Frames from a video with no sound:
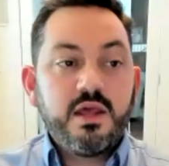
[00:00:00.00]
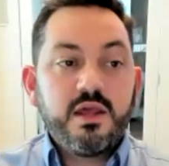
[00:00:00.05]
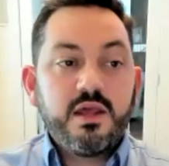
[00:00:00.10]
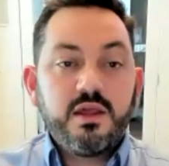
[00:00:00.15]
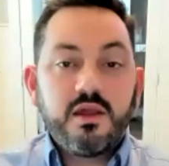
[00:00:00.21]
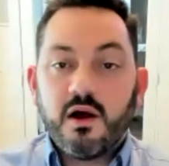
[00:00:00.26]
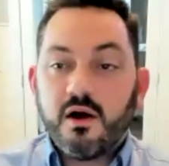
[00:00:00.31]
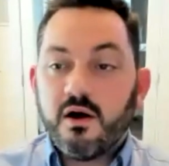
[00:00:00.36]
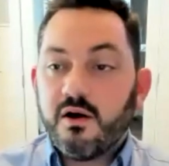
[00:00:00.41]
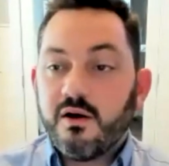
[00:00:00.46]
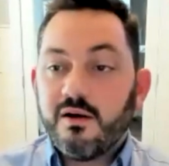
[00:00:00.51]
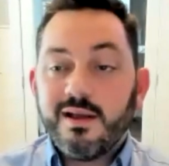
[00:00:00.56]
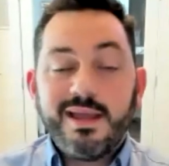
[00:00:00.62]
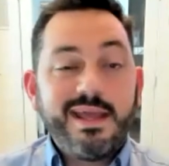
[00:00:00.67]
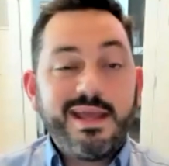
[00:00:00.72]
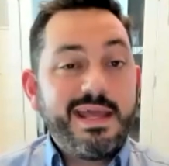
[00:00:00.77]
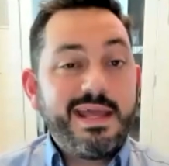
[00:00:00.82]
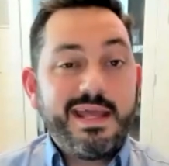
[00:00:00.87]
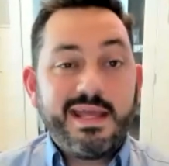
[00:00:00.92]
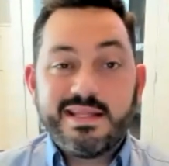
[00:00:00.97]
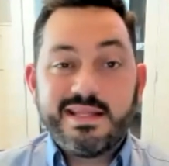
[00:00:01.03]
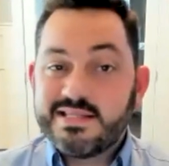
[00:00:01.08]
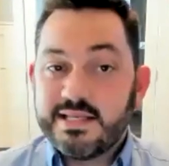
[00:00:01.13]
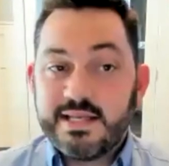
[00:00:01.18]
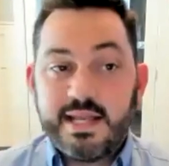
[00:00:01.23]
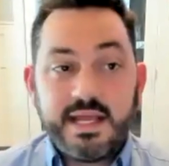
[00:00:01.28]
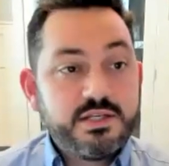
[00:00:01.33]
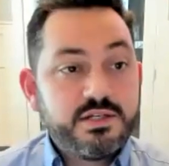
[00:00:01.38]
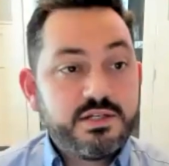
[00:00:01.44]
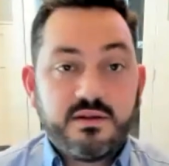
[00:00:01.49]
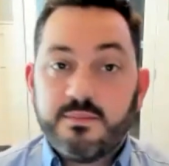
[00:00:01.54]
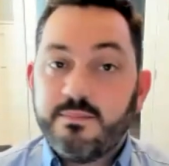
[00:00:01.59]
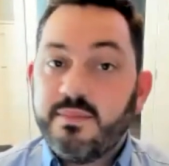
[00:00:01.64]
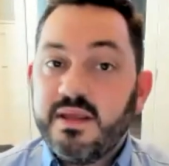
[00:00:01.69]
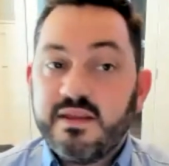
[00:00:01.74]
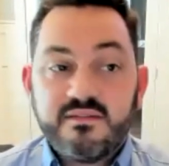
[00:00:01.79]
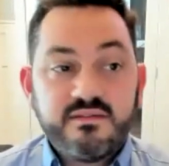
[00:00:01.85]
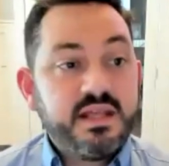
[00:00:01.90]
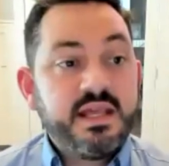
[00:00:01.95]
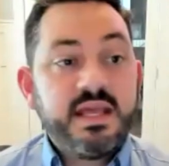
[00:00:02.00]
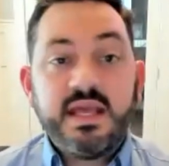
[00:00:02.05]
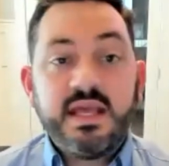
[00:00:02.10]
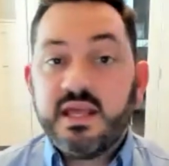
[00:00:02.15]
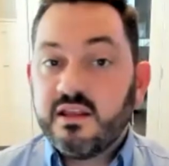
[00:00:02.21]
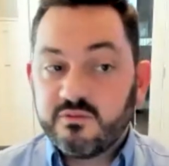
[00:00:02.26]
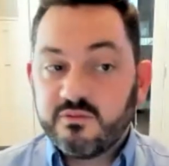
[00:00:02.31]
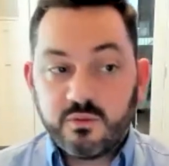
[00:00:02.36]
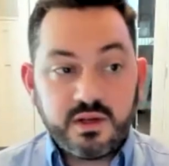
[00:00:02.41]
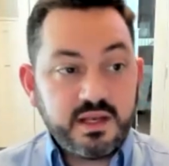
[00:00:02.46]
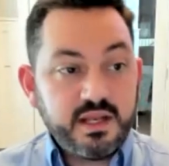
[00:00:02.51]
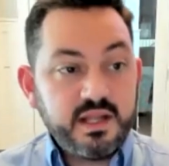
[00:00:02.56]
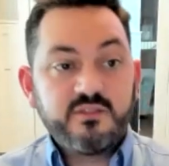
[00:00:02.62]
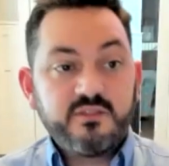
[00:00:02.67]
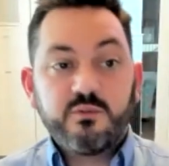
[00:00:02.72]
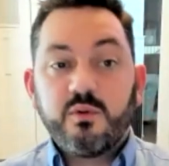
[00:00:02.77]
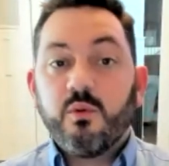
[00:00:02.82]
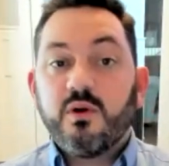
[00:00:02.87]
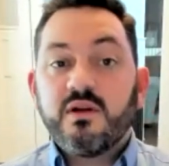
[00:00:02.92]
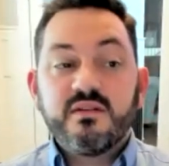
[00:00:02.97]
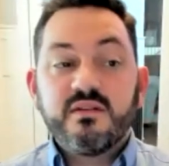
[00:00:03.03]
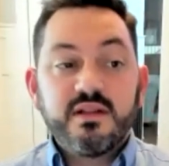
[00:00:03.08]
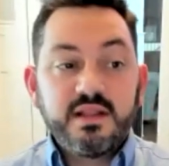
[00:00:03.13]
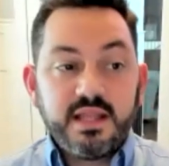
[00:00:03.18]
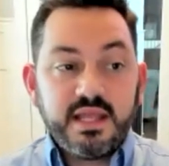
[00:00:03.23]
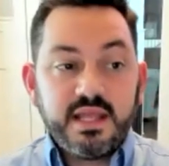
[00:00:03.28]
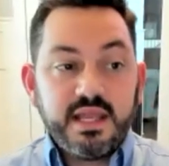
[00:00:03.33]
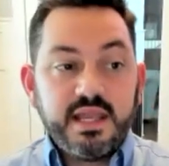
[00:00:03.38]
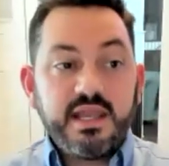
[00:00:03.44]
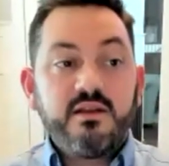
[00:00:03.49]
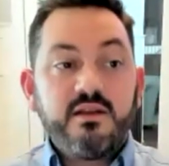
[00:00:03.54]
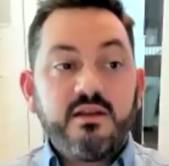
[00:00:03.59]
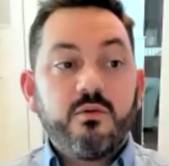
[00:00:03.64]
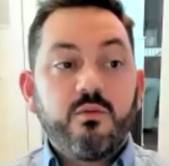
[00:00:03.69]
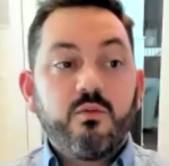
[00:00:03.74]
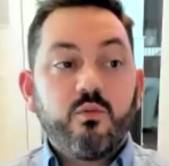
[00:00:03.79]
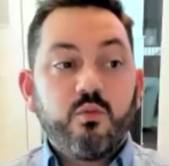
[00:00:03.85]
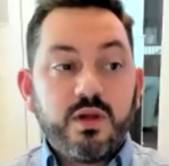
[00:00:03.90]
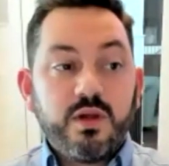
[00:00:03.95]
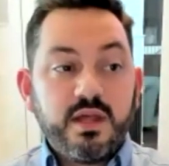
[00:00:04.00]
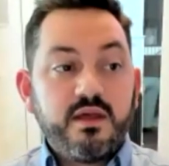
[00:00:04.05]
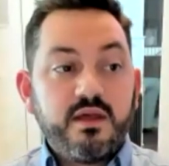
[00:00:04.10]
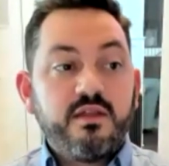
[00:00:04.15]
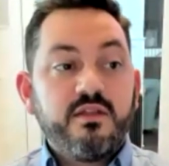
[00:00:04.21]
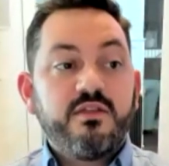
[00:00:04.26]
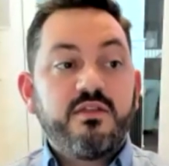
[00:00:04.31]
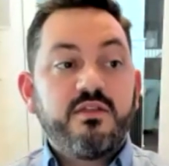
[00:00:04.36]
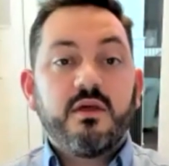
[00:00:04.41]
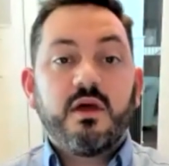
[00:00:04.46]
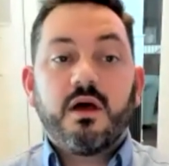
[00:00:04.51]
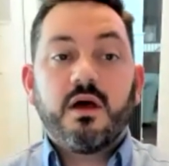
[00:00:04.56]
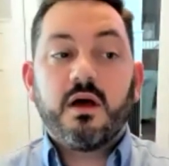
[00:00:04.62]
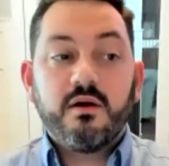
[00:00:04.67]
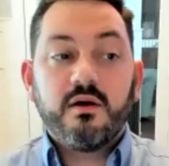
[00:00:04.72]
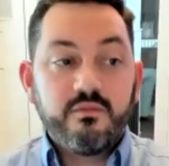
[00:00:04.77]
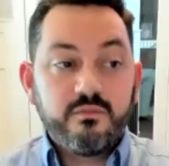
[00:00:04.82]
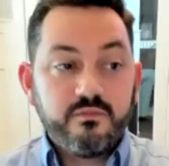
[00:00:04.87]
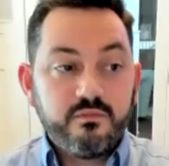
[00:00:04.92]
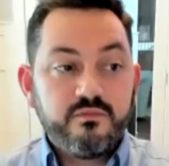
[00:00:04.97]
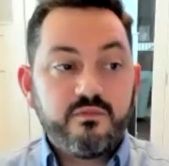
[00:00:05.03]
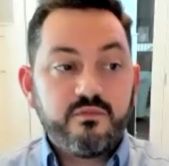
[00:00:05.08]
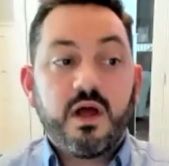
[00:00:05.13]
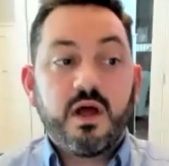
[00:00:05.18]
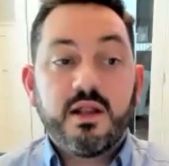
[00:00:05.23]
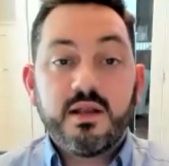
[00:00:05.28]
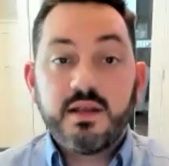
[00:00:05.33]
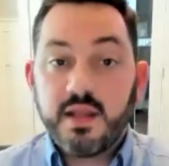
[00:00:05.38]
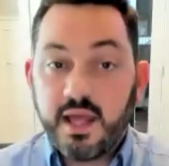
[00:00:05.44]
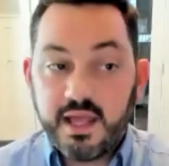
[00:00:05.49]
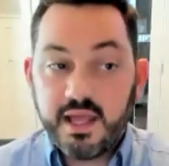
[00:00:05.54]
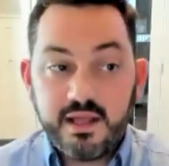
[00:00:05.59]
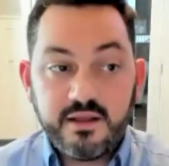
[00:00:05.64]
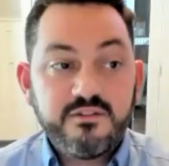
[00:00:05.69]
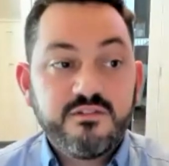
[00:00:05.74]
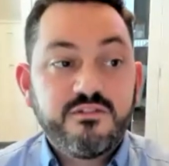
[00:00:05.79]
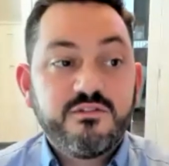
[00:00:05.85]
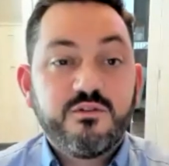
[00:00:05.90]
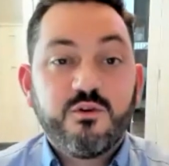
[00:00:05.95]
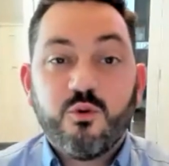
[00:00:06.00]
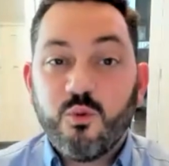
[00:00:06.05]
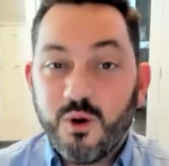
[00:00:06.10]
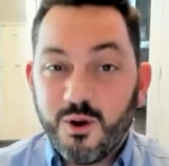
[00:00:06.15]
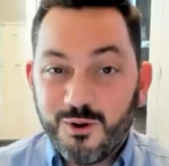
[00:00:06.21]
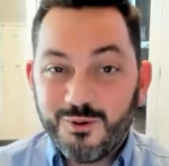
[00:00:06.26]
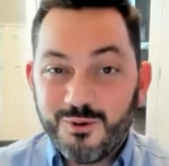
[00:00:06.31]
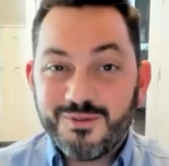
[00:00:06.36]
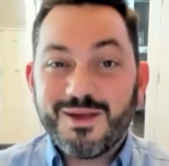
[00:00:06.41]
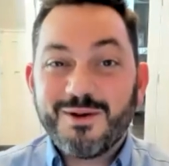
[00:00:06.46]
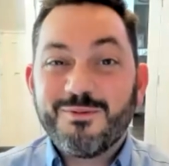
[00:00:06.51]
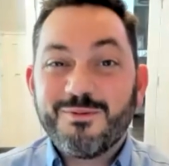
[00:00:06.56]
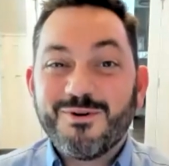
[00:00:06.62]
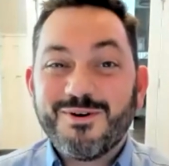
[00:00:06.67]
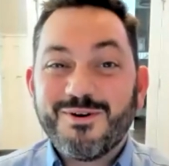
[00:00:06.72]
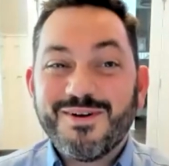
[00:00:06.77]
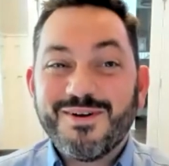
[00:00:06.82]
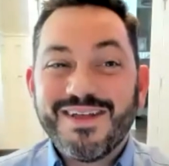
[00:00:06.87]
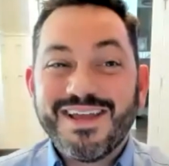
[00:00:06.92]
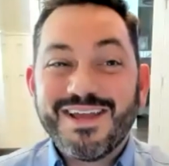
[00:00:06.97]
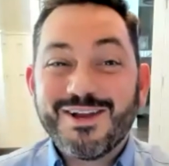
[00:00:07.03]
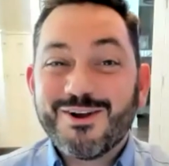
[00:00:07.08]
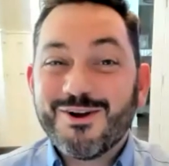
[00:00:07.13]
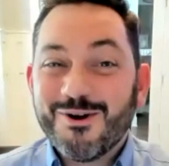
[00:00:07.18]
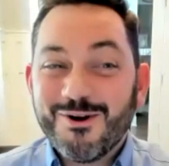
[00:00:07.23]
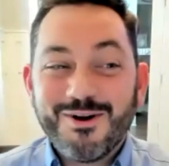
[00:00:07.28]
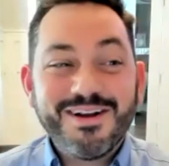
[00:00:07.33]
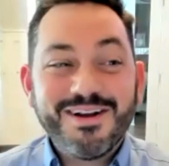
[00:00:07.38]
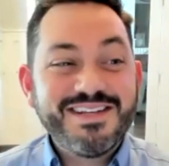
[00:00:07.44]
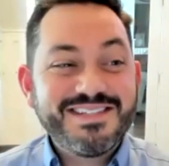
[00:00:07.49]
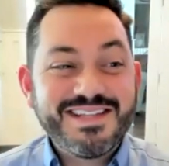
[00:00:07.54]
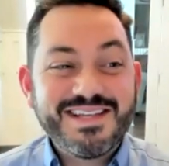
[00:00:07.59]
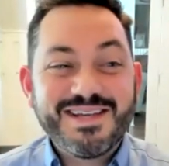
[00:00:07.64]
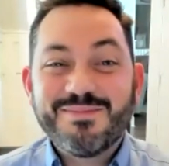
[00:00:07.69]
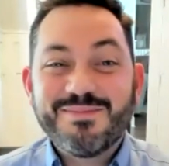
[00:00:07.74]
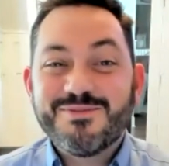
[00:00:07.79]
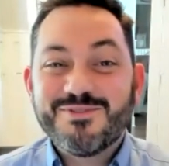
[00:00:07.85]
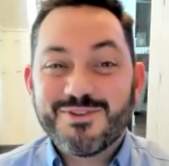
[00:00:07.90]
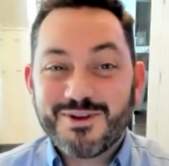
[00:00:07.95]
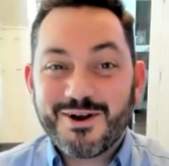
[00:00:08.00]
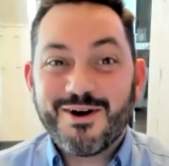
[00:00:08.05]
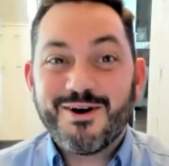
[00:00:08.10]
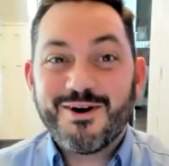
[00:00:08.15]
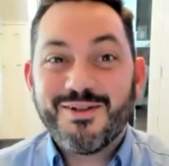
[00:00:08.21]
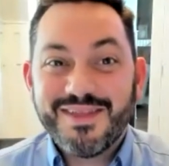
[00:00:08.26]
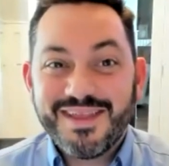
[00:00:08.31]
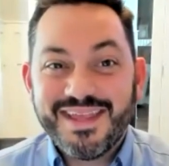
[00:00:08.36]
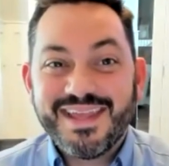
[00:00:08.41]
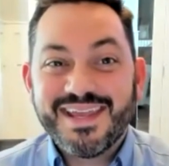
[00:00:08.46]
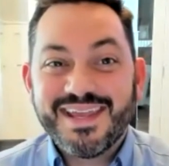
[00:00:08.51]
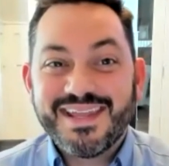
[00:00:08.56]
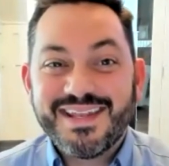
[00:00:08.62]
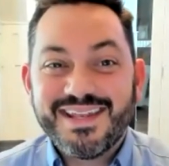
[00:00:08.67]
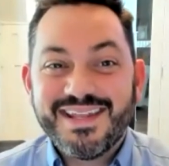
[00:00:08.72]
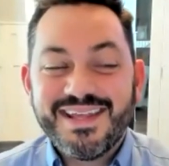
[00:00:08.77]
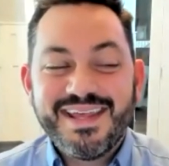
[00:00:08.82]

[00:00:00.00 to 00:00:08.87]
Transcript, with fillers: Y'all, it's the nature of the beast. It is what it is. We want to lead with a, a nice quote that will encourage them to call in